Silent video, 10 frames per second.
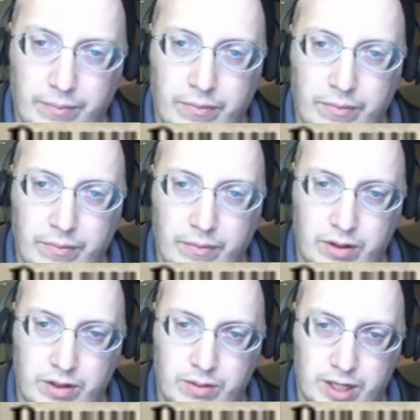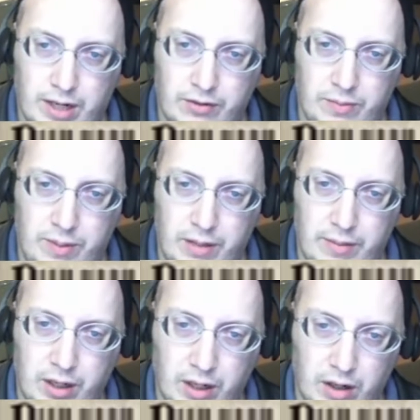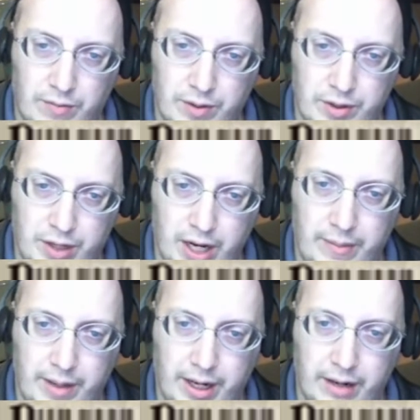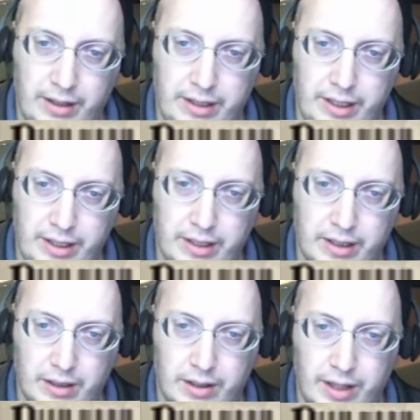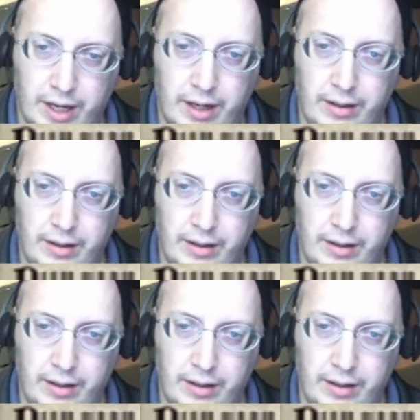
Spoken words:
The doors themselves appear to be carved, but you can't make out any detail on that.